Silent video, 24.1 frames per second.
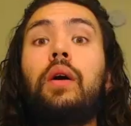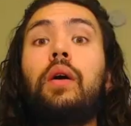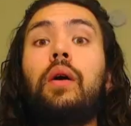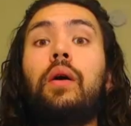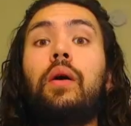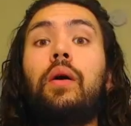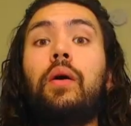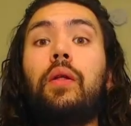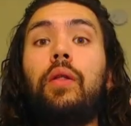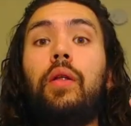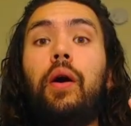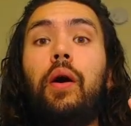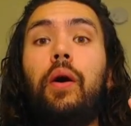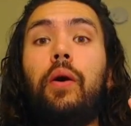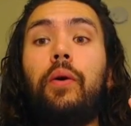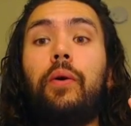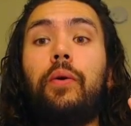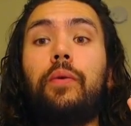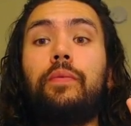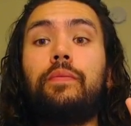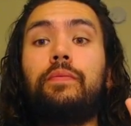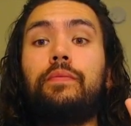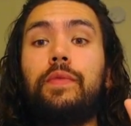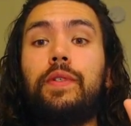
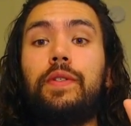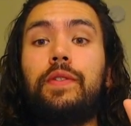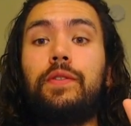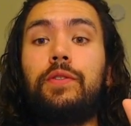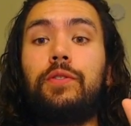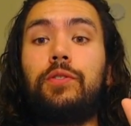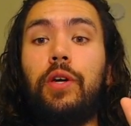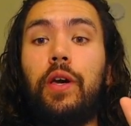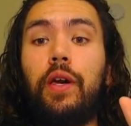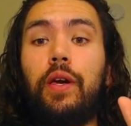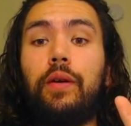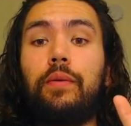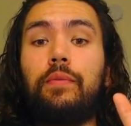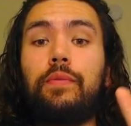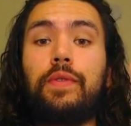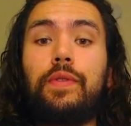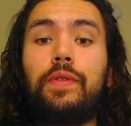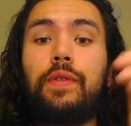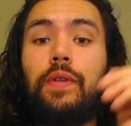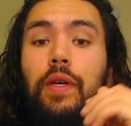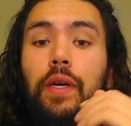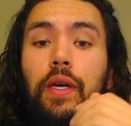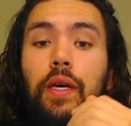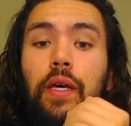Hello, this is
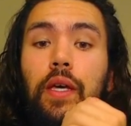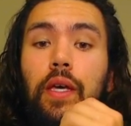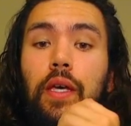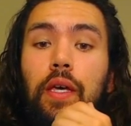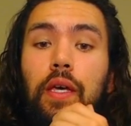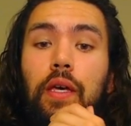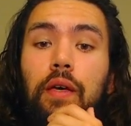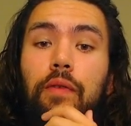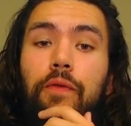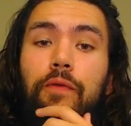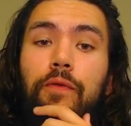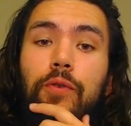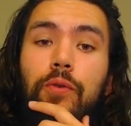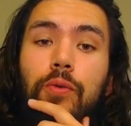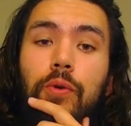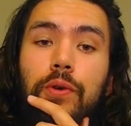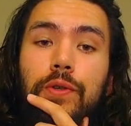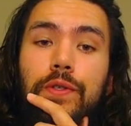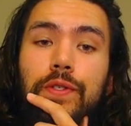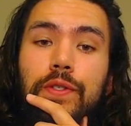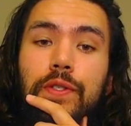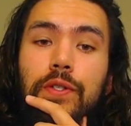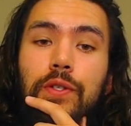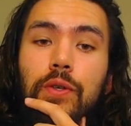James. If you
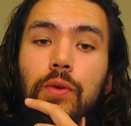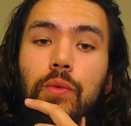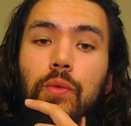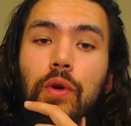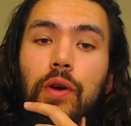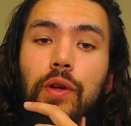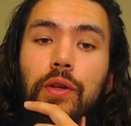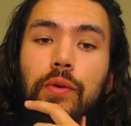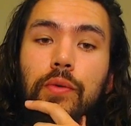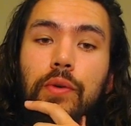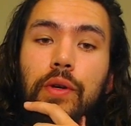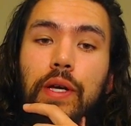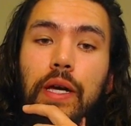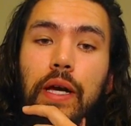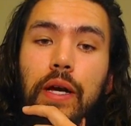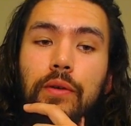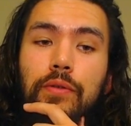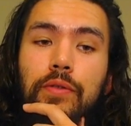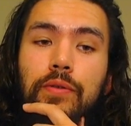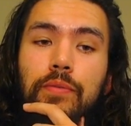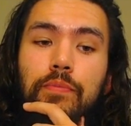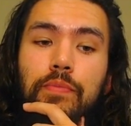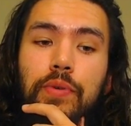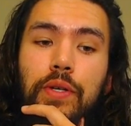are still wondering
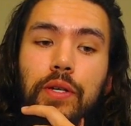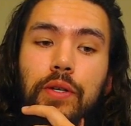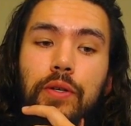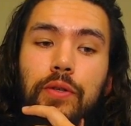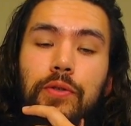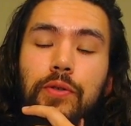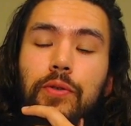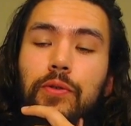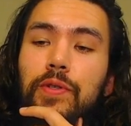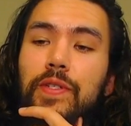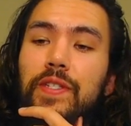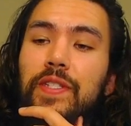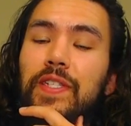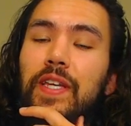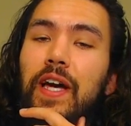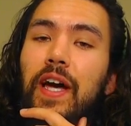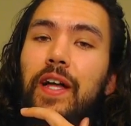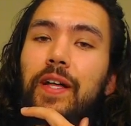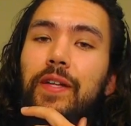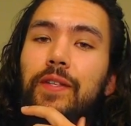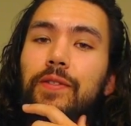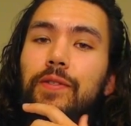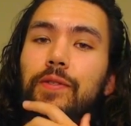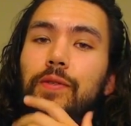how to build your
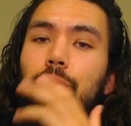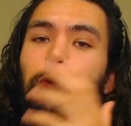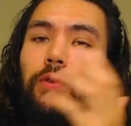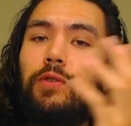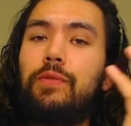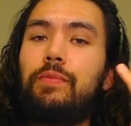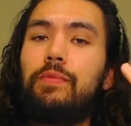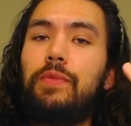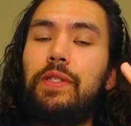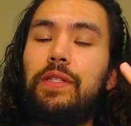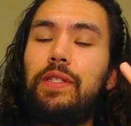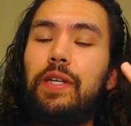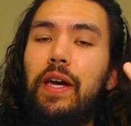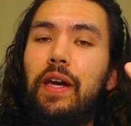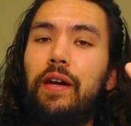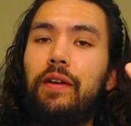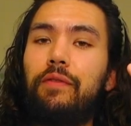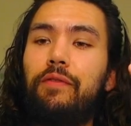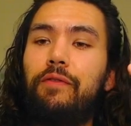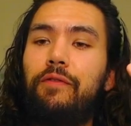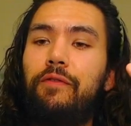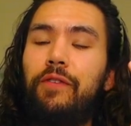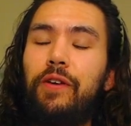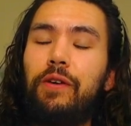Silent Swordsman
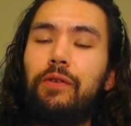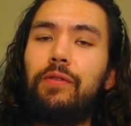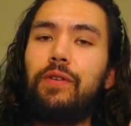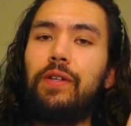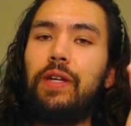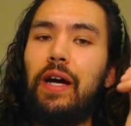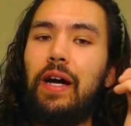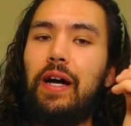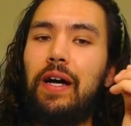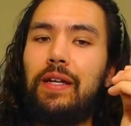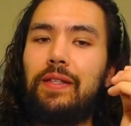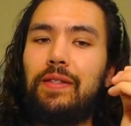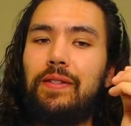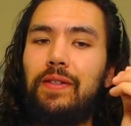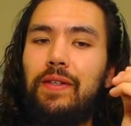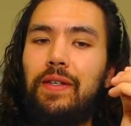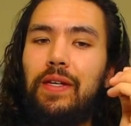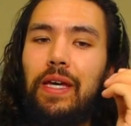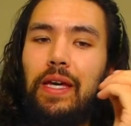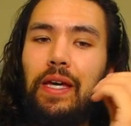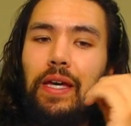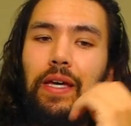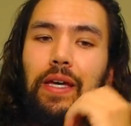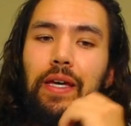deck, fear not.
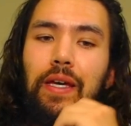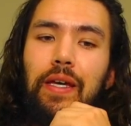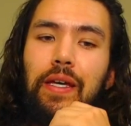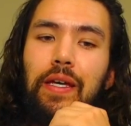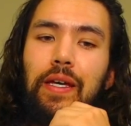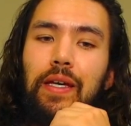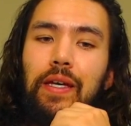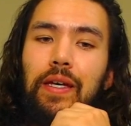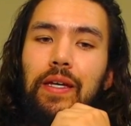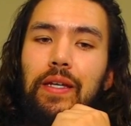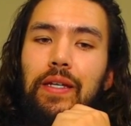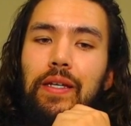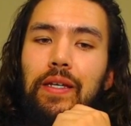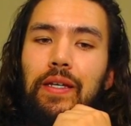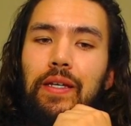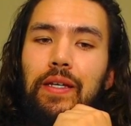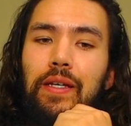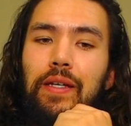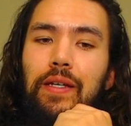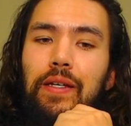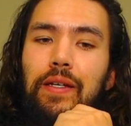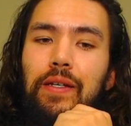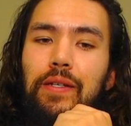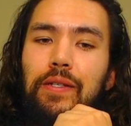It
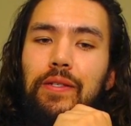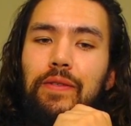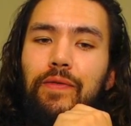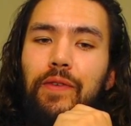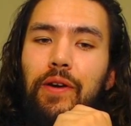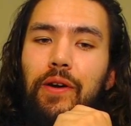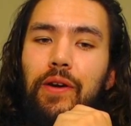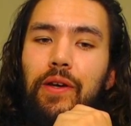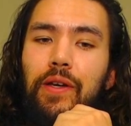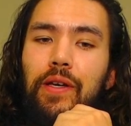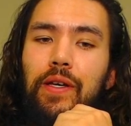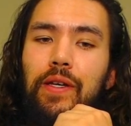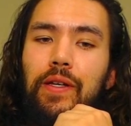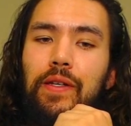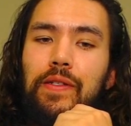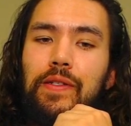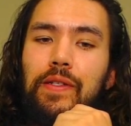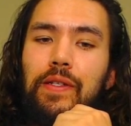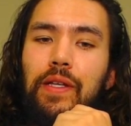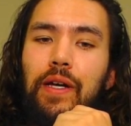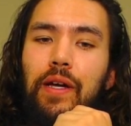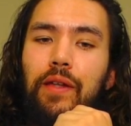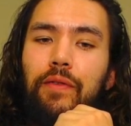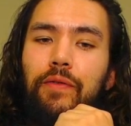is very
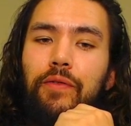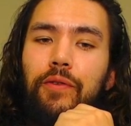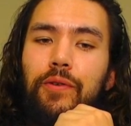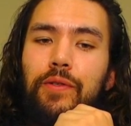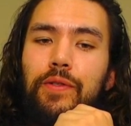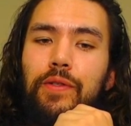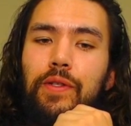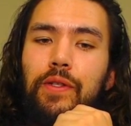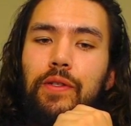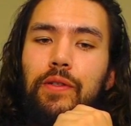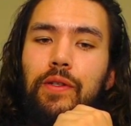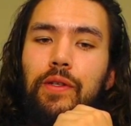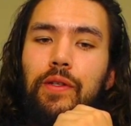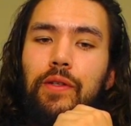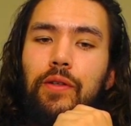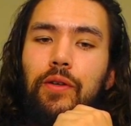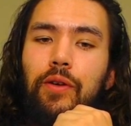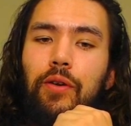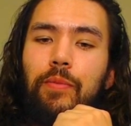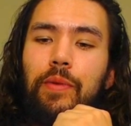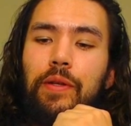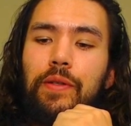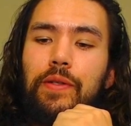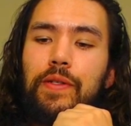easy. Now, the first thing you need to
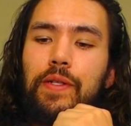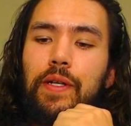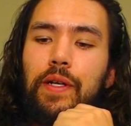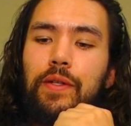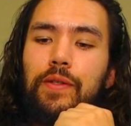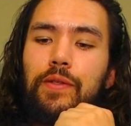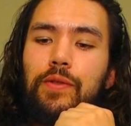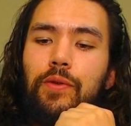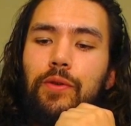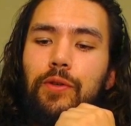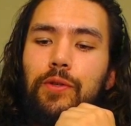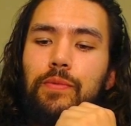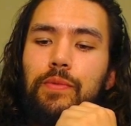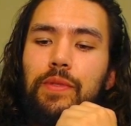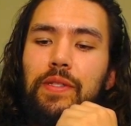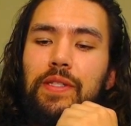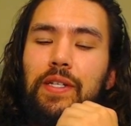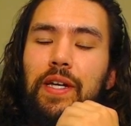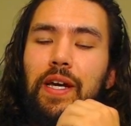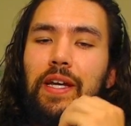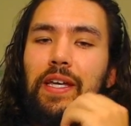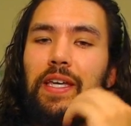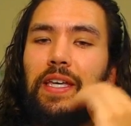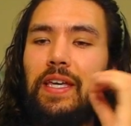know about the Silent Swordsman
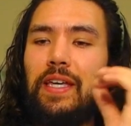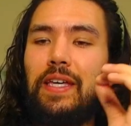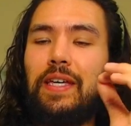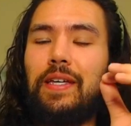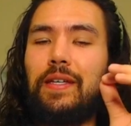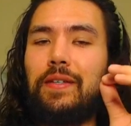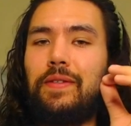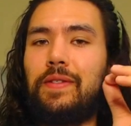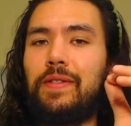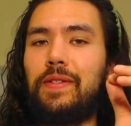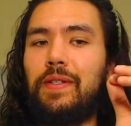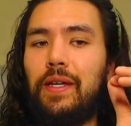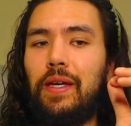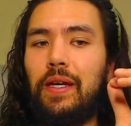deck is,